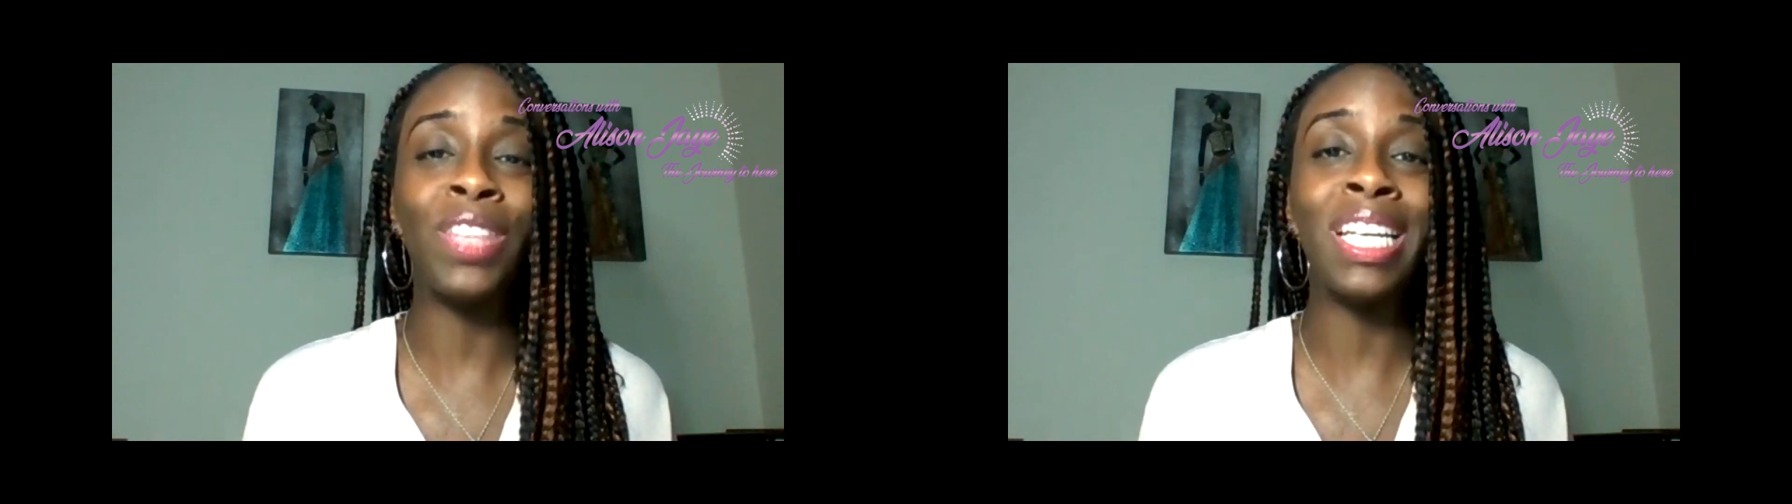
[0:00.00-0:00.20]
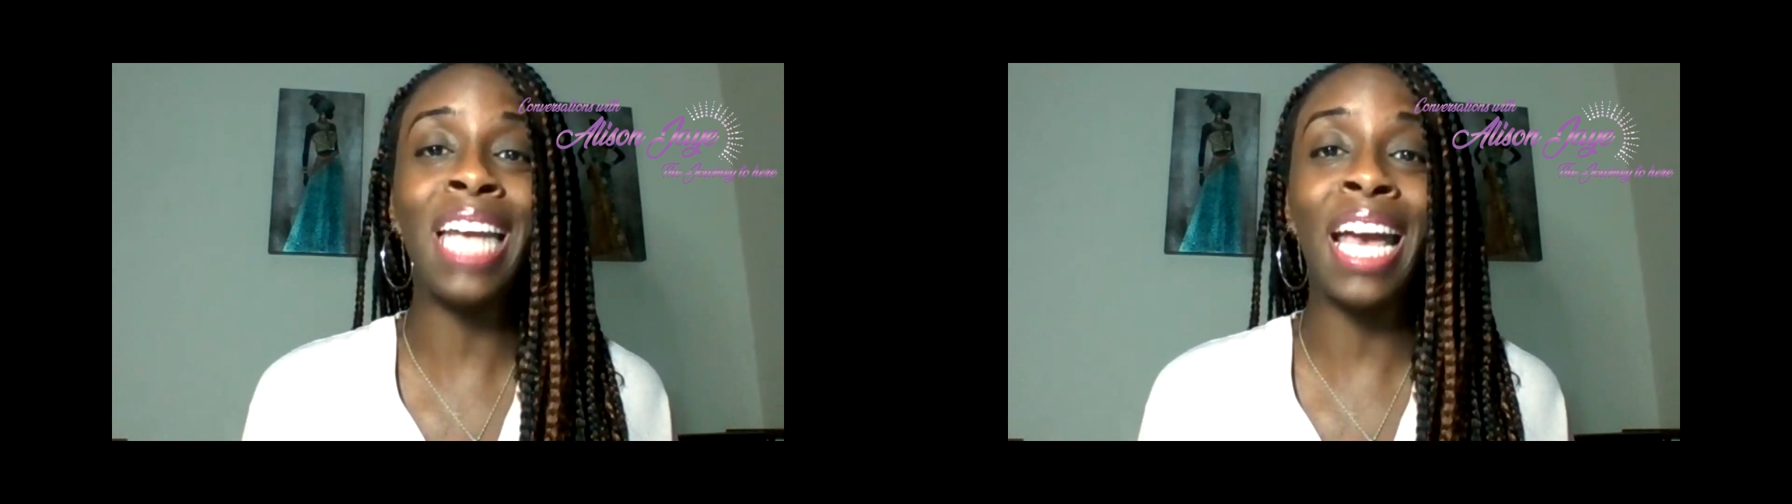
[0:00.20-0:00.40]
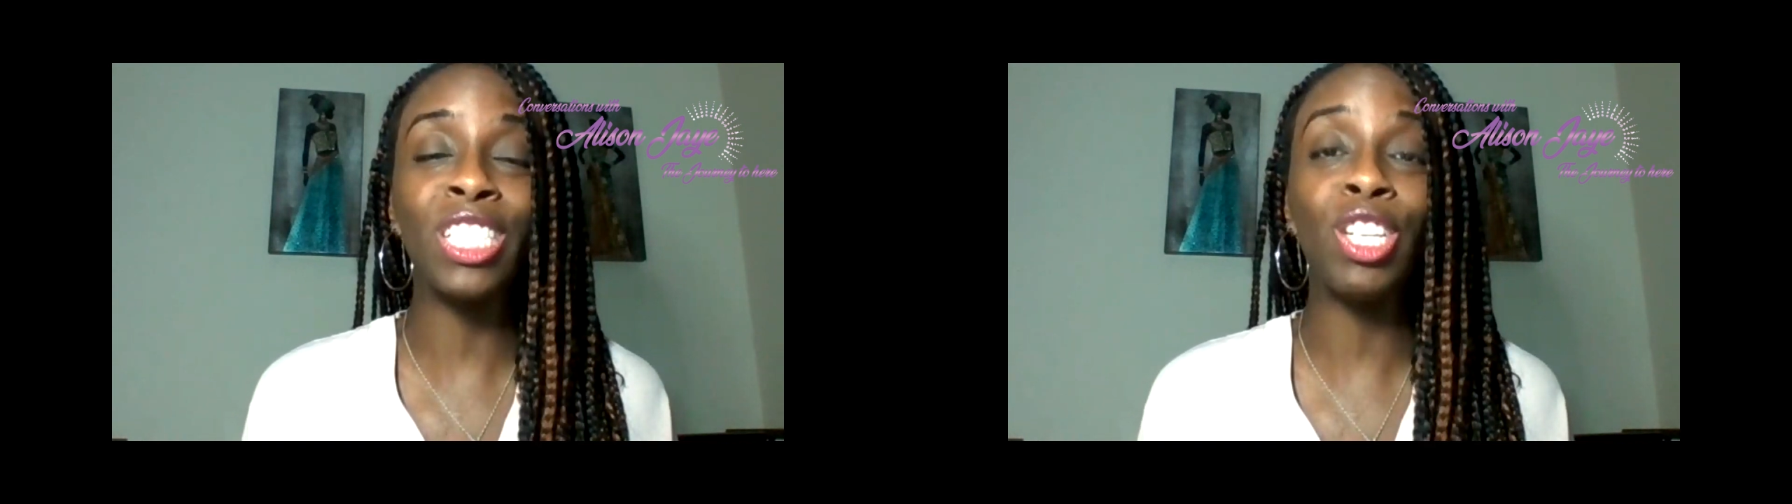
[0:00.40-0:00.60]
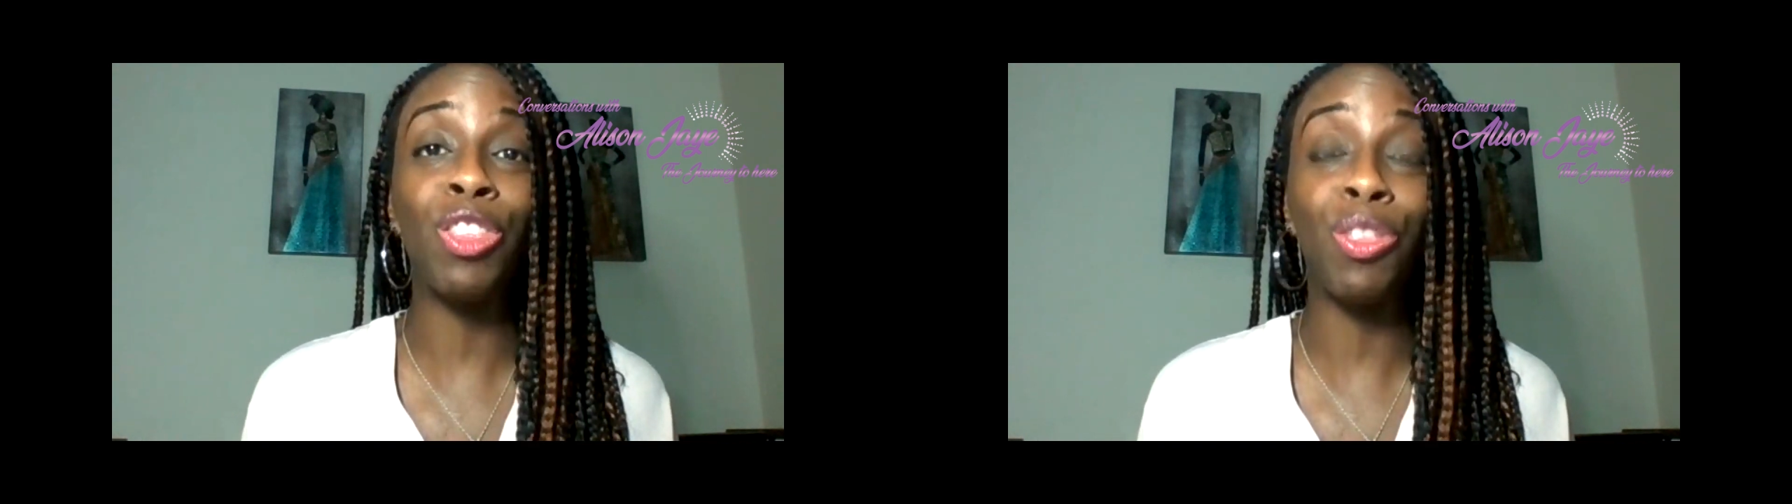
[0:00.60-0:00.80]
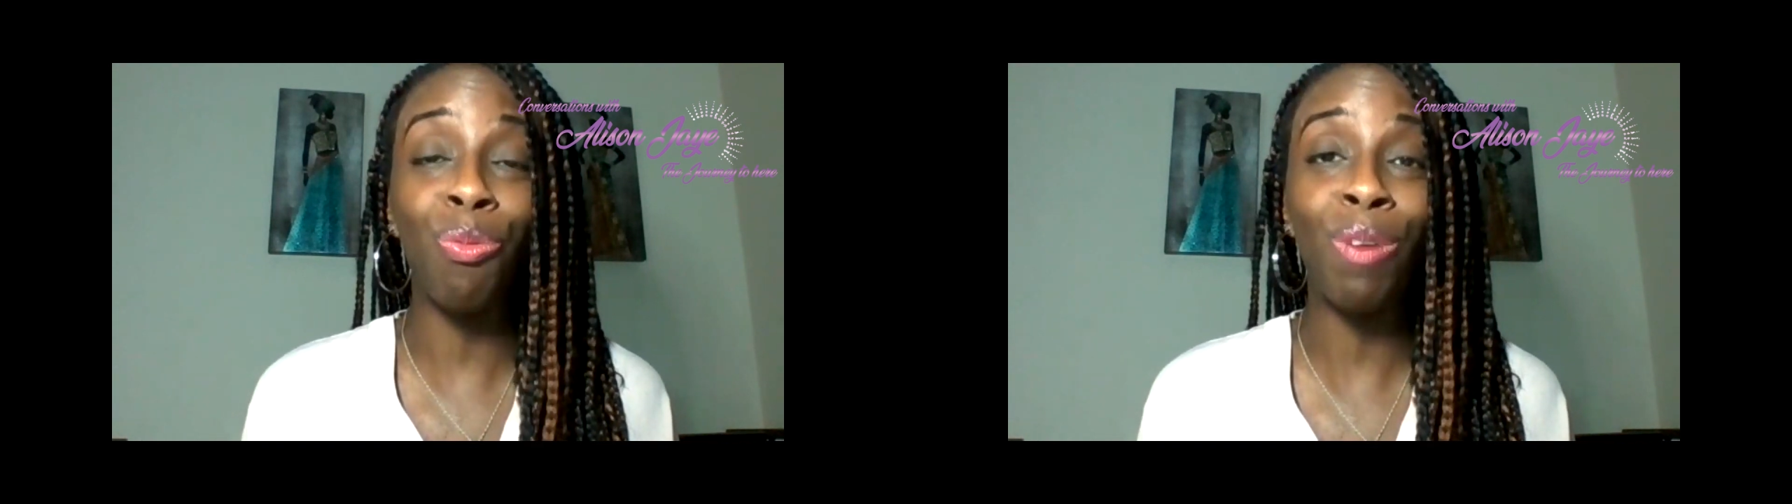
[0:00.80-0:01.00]
the next
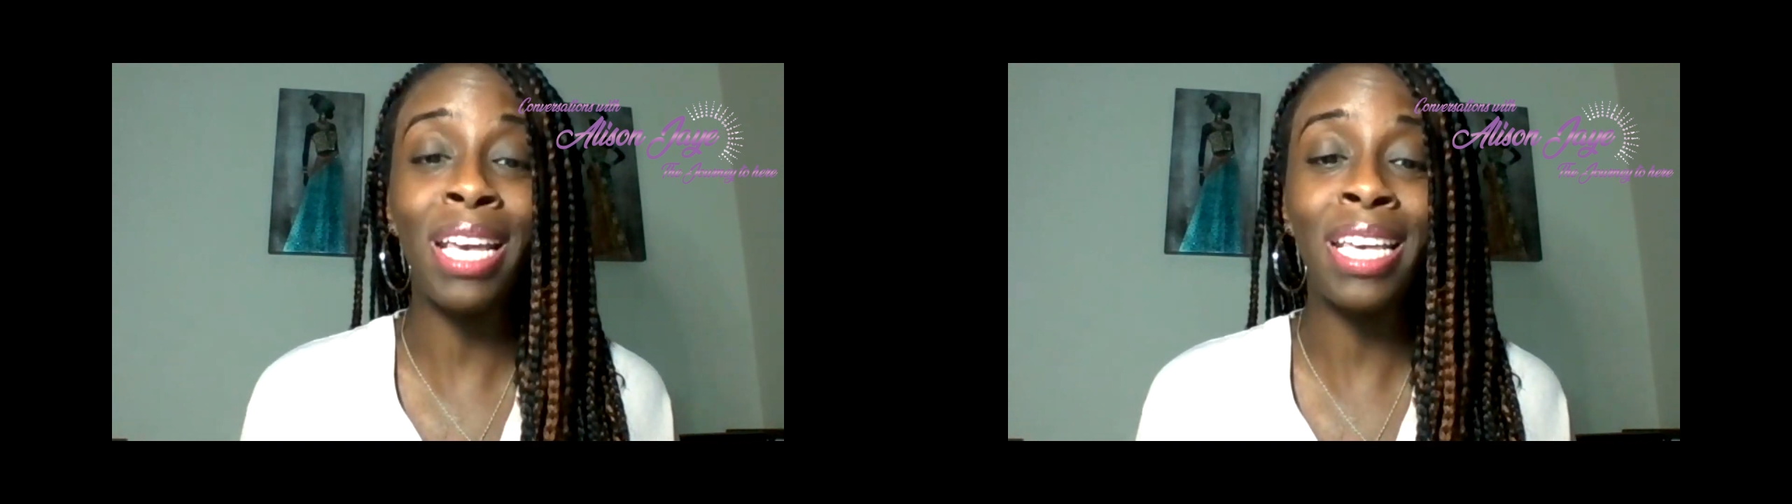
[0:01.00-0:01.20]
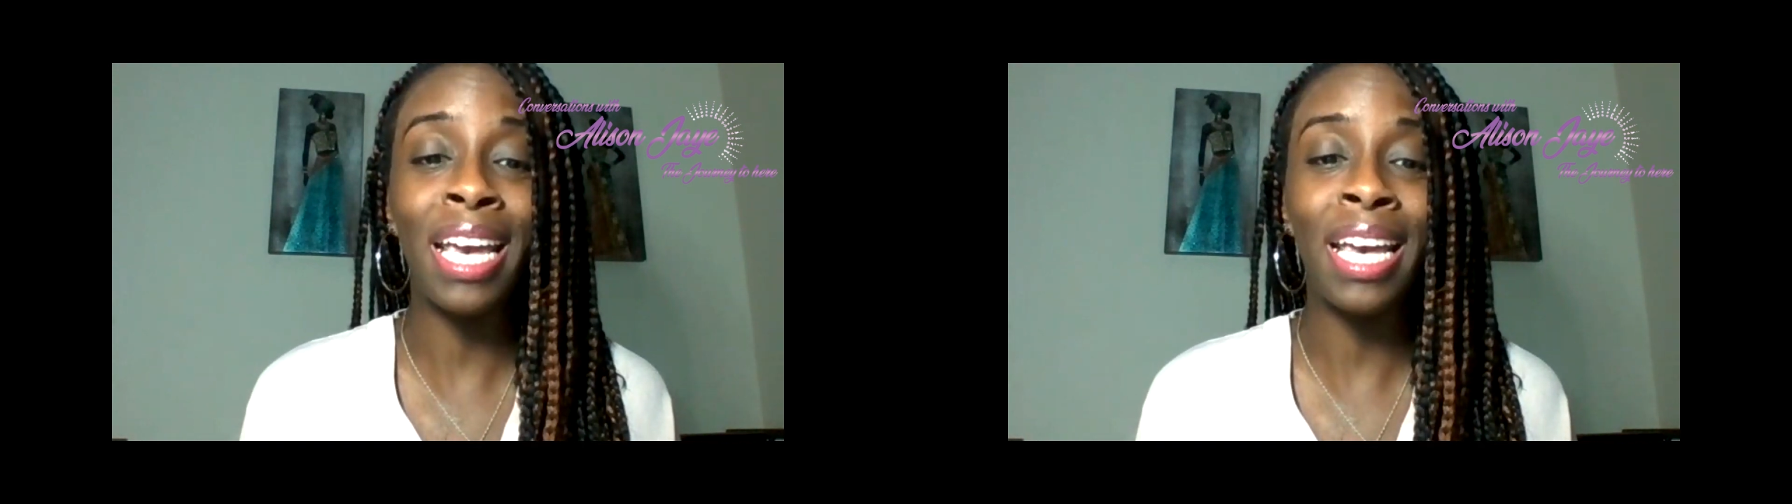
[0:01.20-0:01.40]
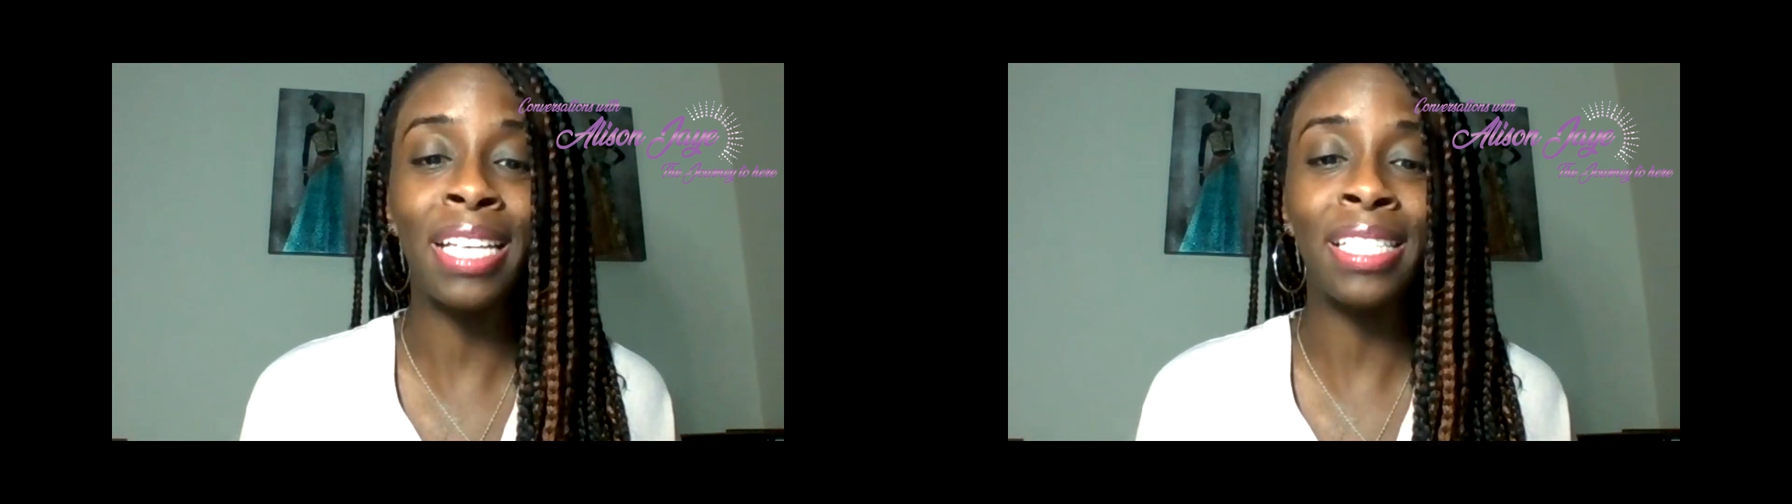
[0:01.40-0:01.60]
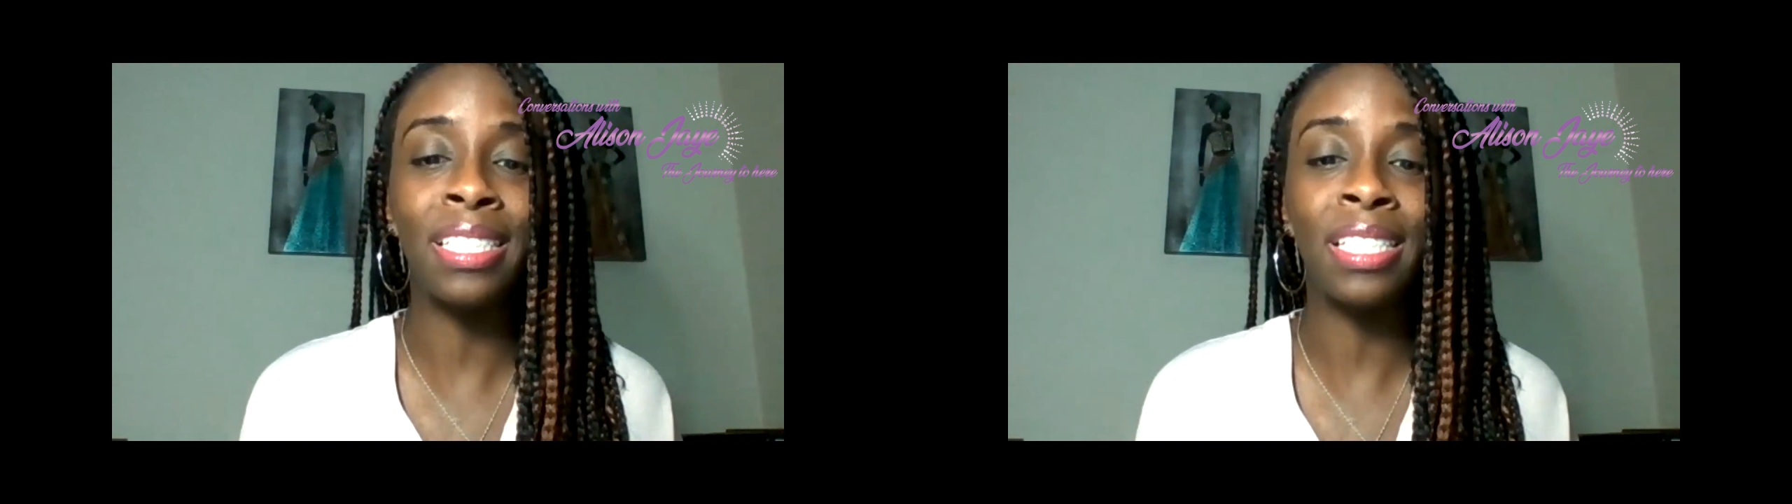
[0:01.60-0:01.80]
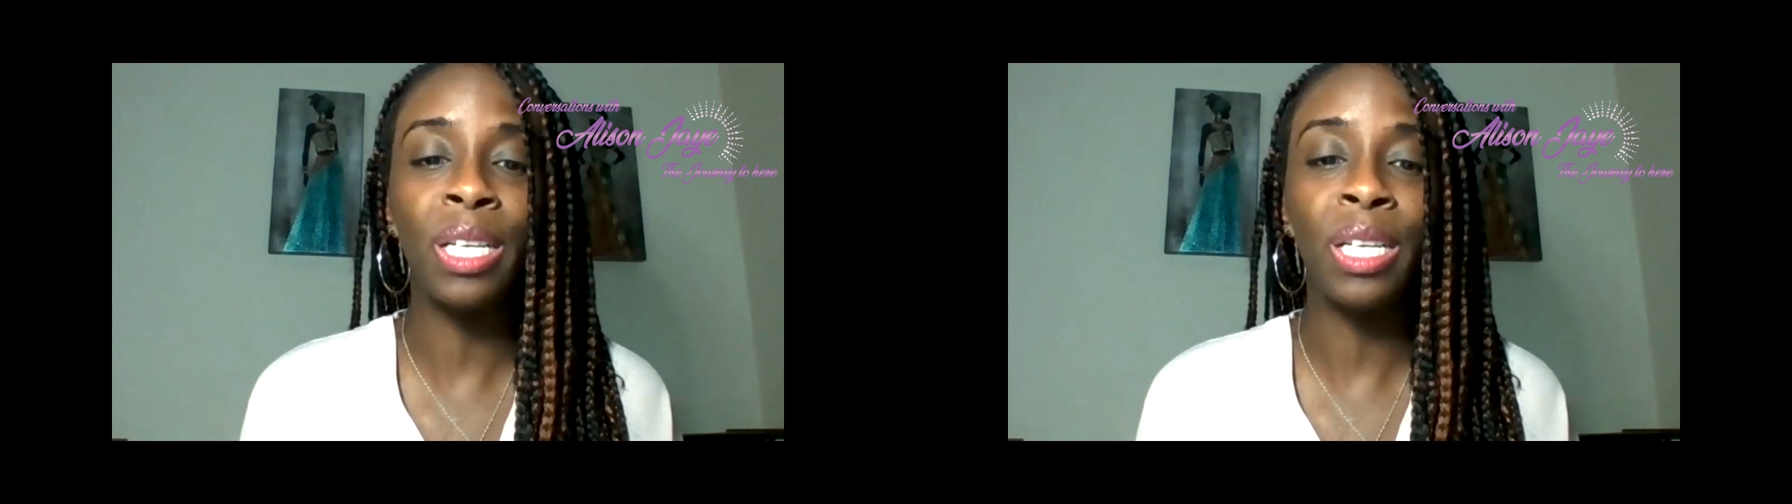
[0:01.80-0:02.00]
3 years.